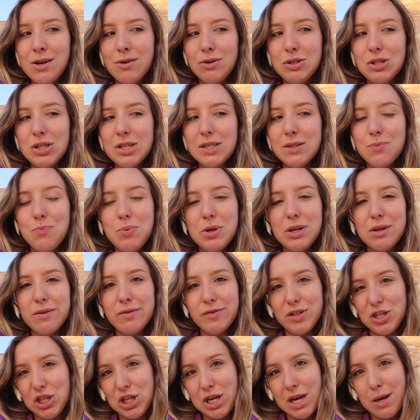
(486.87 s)
which is a bit
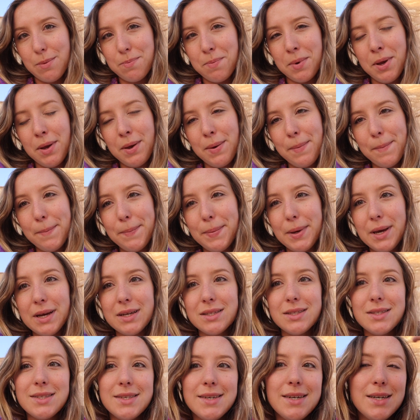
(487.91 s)
of a shame.
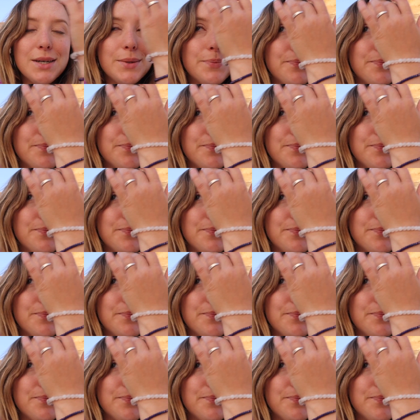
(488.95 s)
But